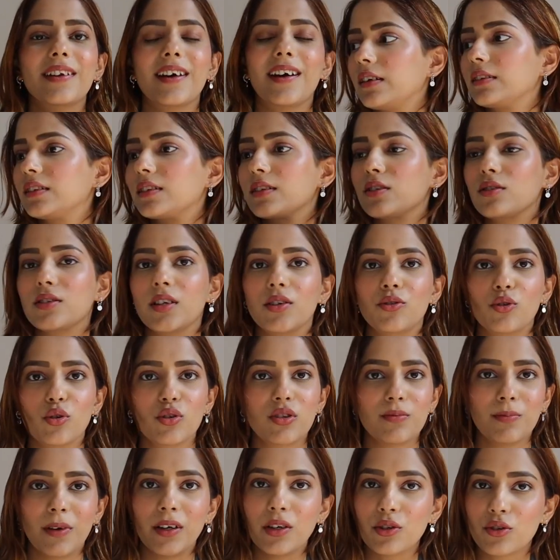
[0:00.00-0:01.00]
This is such a
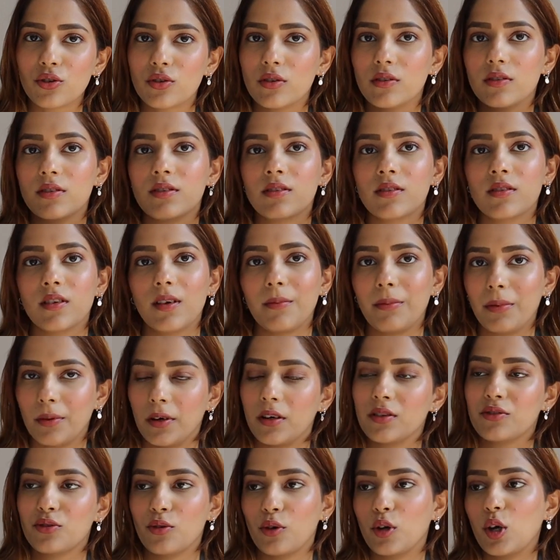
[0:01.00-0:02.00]
spacious
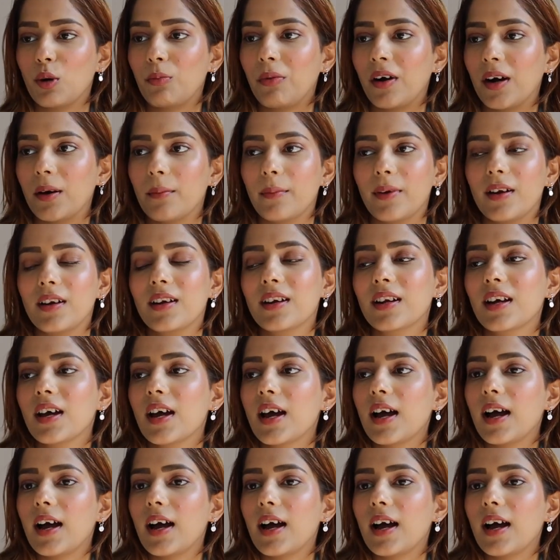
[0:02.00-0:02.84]
studio apartment.